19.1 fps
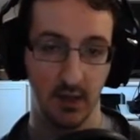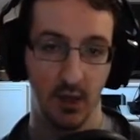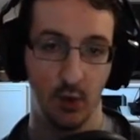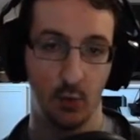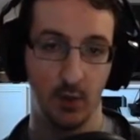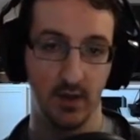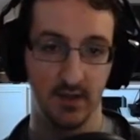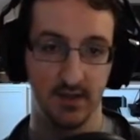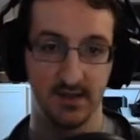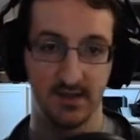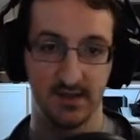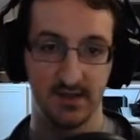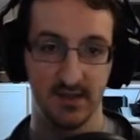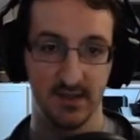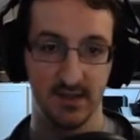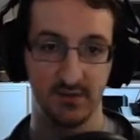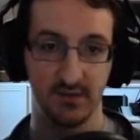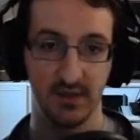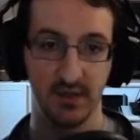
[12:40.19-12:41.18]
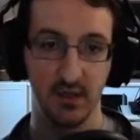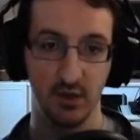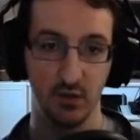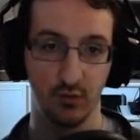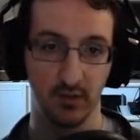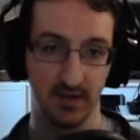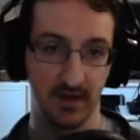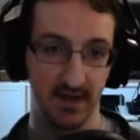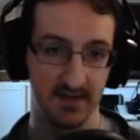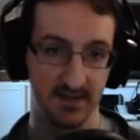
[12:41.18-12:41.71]
when you successfully
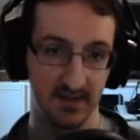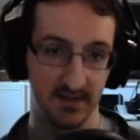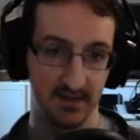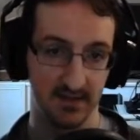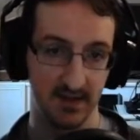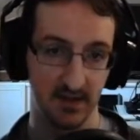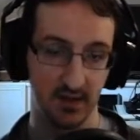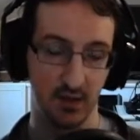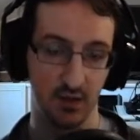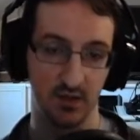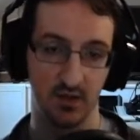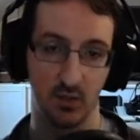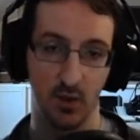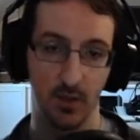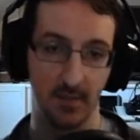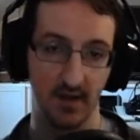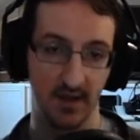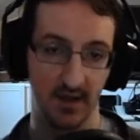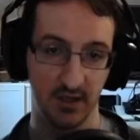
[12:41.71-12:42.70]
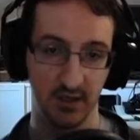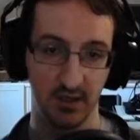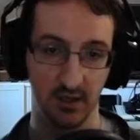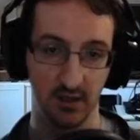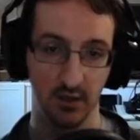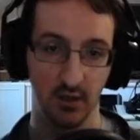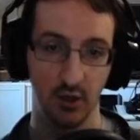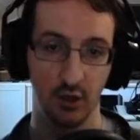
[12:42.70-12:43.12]
neutralize an attack using a weapon action,